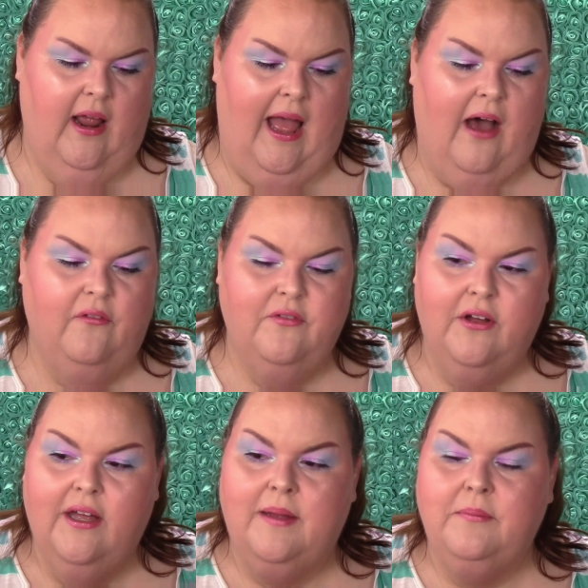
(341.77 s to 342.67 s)

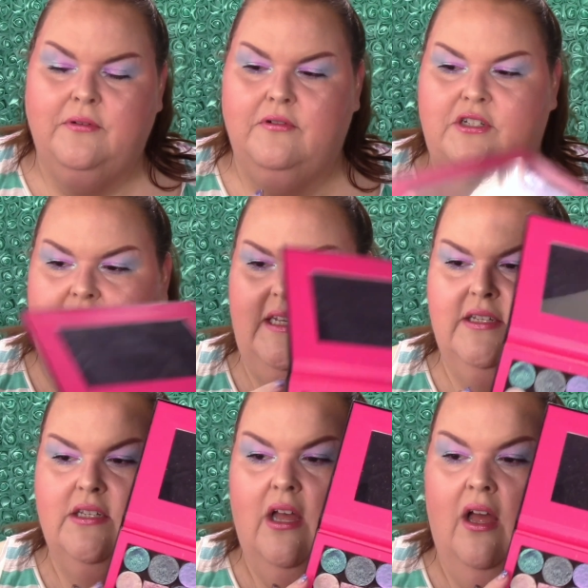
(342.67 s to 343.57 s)
alpha and blue
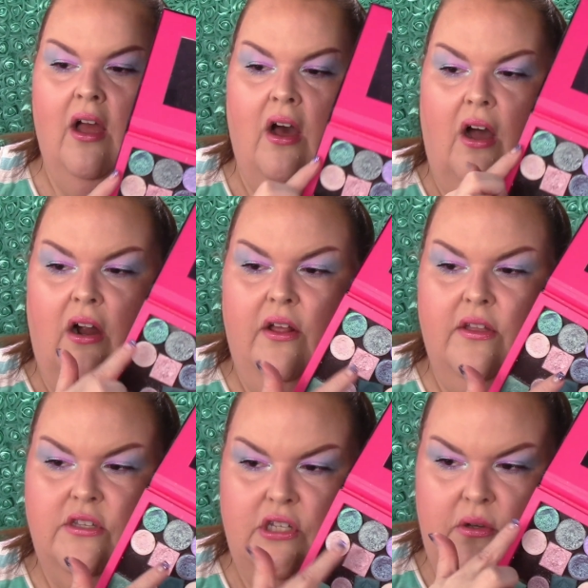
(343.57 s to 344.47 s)
cheese are
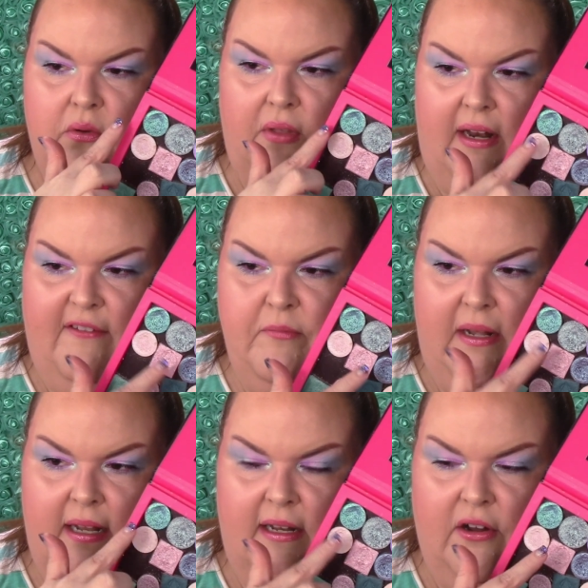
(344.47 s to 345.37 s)
the two that have
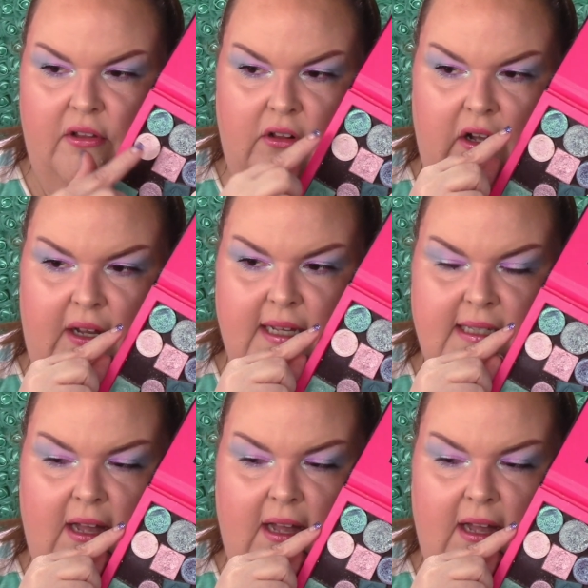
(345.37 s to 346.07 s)
been in here the longest.